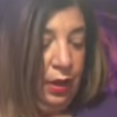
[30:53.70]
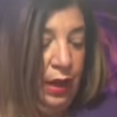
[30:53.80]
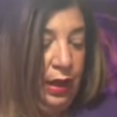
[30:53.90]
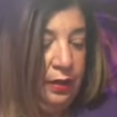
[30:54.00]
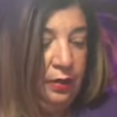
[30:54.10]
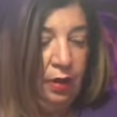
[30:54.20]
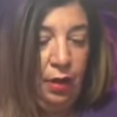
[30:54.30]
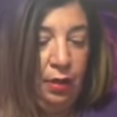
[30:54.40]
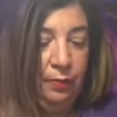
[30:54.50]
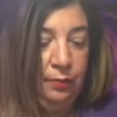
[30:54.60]
And
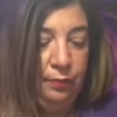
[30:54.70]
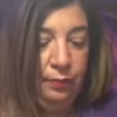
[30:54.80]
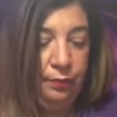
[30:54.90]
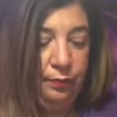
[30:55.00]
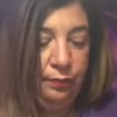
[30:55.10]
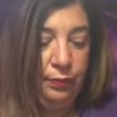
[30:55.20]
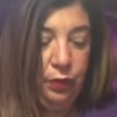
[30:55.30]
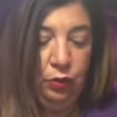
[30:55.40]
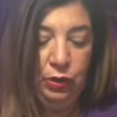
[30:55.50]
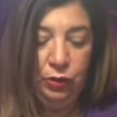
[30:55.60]
um,
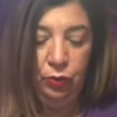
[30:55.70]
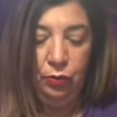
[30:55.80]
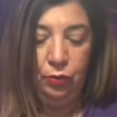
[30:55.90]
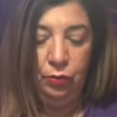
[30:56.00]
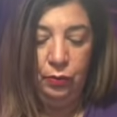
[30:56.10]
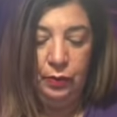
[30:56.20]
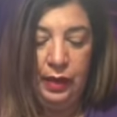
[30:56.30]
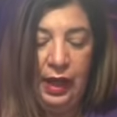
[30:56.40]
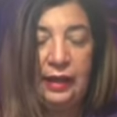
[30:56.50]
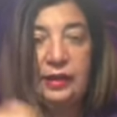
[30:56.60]
need to
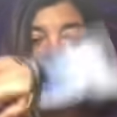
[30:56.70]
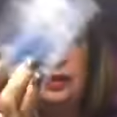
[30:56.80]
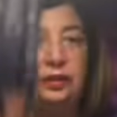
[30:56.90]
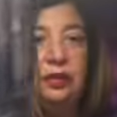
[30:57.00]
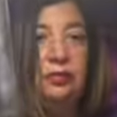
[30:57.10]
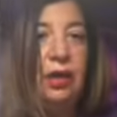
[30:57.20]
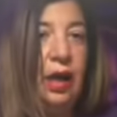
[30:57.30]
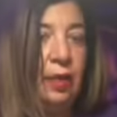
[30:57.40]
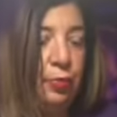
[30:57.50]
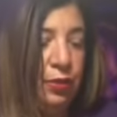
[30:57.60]
access the
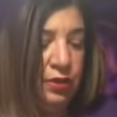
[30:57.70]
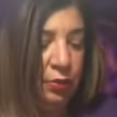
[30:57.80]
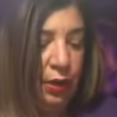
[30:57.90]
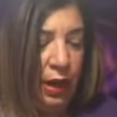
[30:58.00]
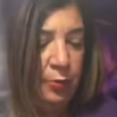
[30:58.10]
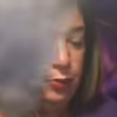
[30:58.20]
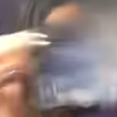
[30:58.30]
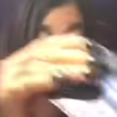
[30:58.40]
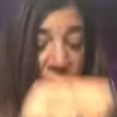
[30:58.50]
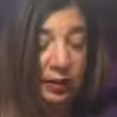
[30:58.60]
high priest or the high
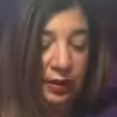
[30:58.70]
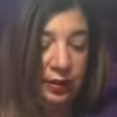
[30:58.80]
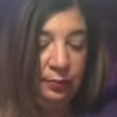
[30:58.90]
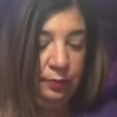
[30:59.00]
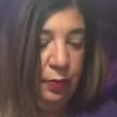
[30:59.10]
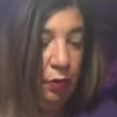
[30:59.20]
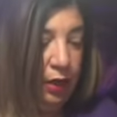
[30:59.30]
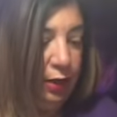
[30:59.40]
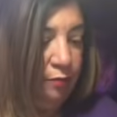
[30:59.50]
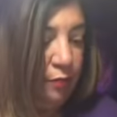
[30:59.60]
priestess,
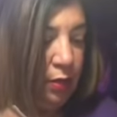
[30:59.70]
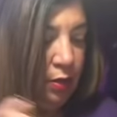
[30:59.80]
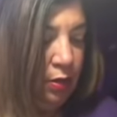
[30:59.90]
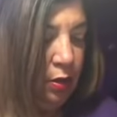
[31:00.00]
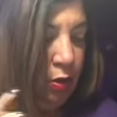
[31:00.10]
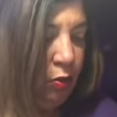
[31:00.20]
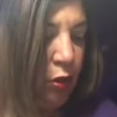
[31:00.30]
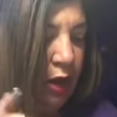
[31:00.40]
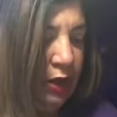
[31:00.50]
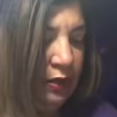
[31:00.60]
okay?
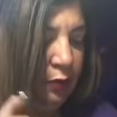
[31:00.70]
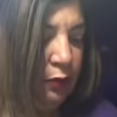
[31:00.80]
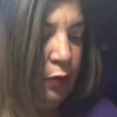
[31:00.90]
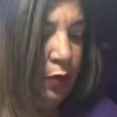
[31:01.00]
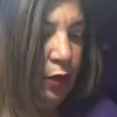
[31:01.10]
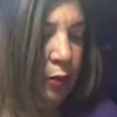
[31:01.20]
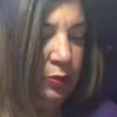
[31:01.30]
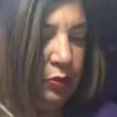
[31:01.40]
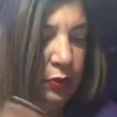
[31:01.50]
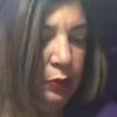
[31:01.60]
Why is the Four of
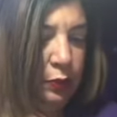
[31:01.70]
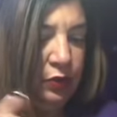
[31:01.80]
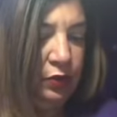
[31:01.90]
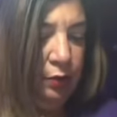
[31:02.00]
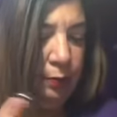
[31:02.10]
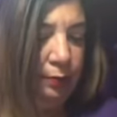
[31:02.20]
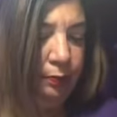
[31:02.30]
Cups reversed here?